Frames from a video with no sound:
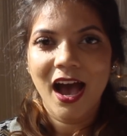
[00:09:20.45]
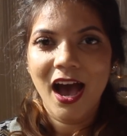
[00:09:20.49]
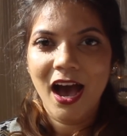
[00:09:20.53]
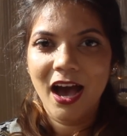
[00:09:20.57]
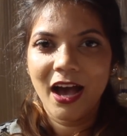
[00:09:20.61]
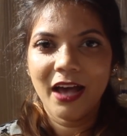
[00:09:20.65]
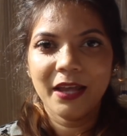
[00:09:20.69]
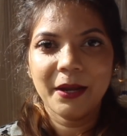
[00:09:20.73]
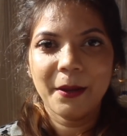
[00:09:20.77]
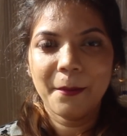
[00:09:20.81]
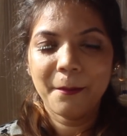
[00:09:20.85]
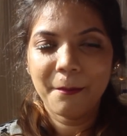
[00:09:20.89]

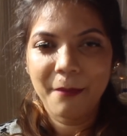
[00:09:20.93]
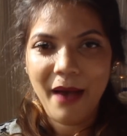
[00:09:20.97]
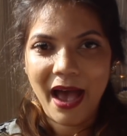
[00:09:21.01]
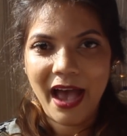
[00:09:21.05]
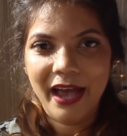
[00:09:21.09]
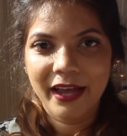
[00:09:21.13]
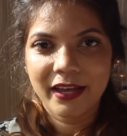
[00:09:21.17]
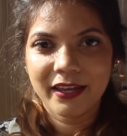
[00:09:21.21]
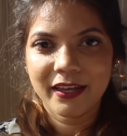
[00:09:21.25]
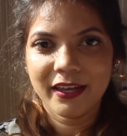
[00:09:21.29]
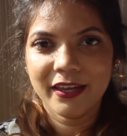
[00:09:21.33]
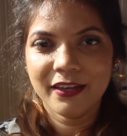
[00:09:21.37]
are
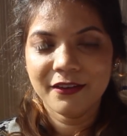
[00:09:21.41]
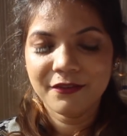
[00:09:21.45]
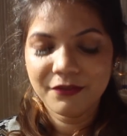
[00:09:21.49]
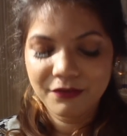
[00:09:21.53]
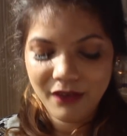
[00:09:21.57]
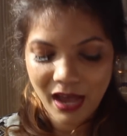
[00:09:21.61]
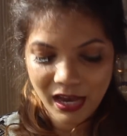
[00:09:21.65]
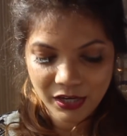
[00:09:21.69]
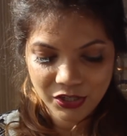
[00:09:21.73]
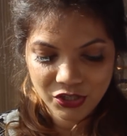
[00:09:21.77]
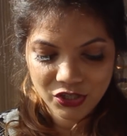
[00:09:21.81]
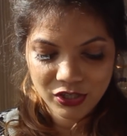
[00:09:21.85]
back in
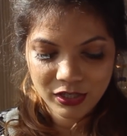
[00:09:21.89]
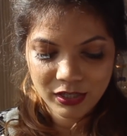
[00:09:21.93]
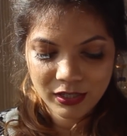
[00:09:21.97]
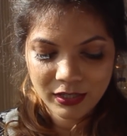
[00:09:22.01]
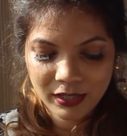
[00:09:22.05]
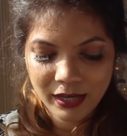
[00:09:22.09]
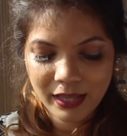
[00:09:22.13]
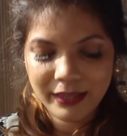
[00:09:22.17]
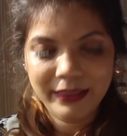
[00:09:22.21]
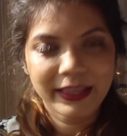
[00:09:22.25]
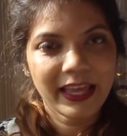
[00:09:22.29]
fashion,